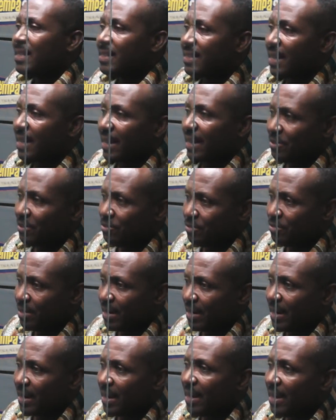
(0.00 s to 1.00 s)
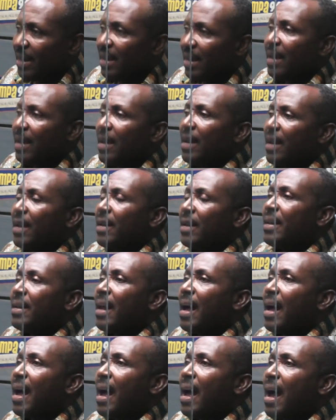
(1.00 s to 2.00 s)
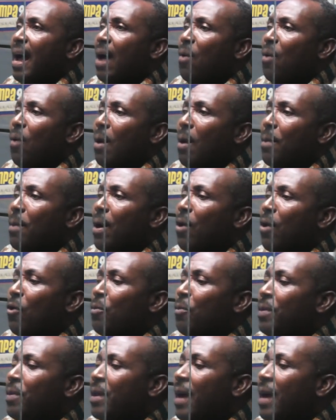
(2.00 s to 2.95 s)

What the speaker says: secretary. Na wama obi